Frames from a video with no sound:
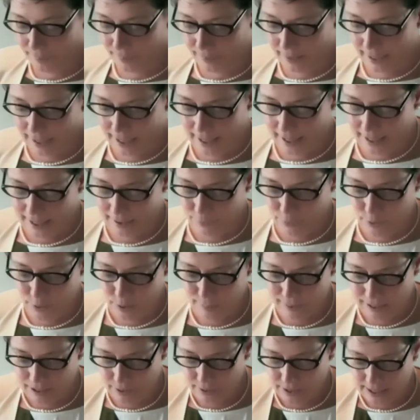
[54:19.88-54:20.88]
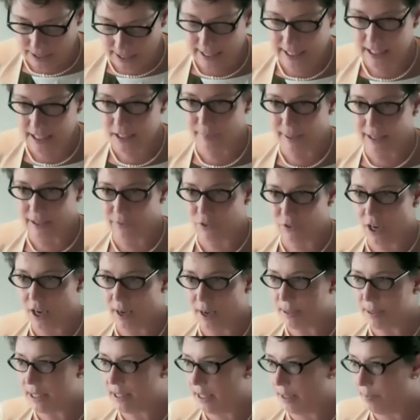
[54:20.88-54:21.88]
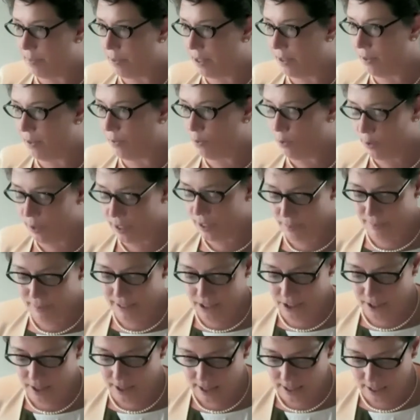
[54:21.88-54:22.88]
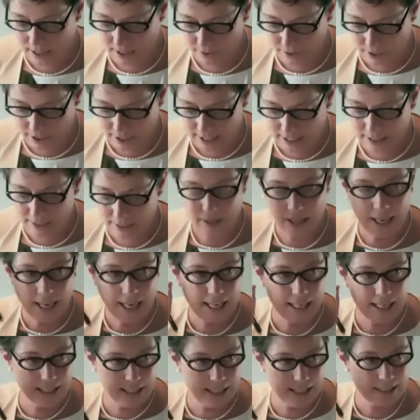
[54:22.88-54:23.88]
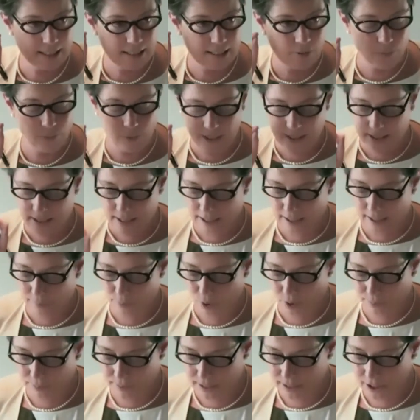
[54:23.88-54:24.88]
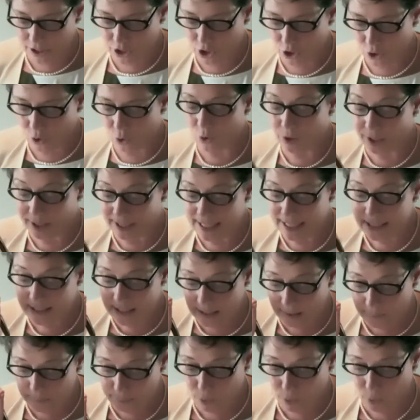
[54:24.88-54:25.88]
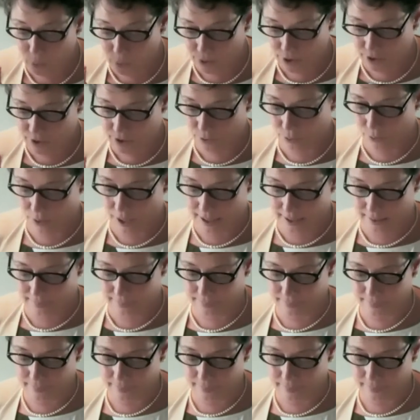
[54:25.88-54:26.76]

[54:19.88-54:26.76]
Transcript: if you spend a ridiculous amount of time steeped in free speech theory, it is an arresting proposition, or at least an important one,